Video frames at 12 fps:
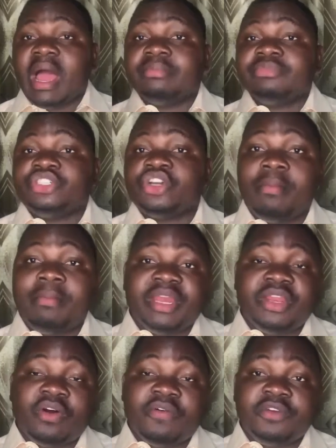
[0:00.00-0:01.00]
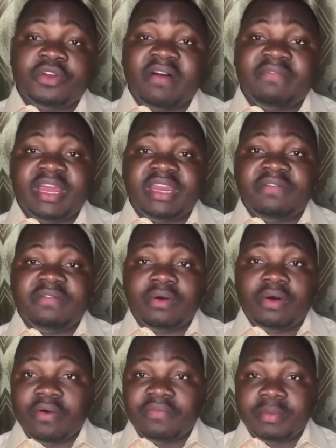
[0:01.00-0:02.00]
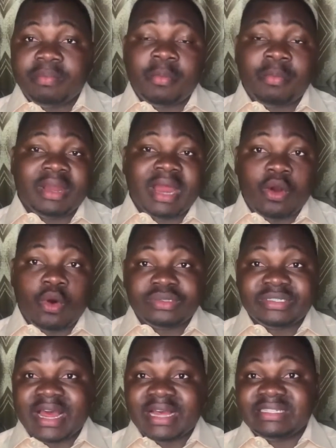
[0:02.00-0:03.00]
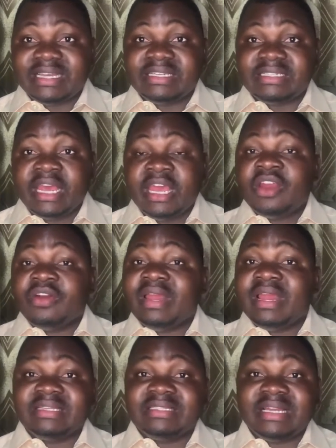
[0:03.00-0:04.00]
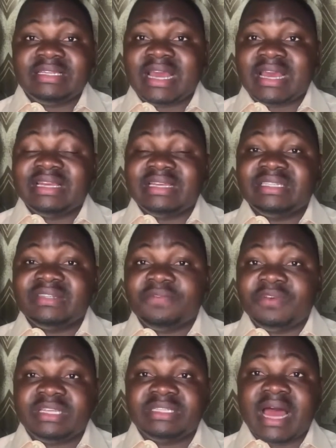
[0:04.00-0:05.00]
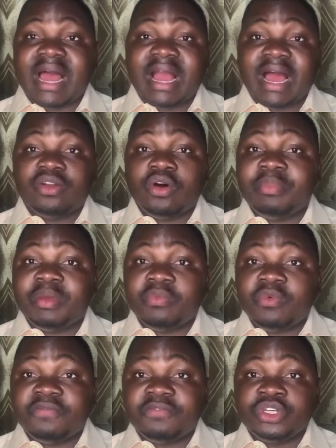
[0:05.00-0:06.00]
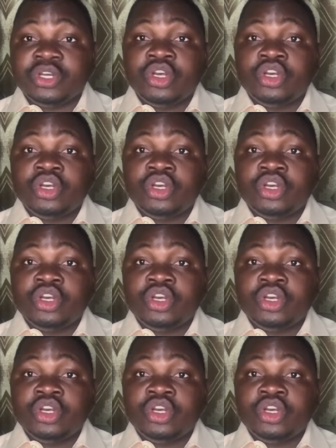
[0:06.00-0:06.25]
I'm sure many of you have heard of the popular quote that says real estate is fixed and cannot be moved.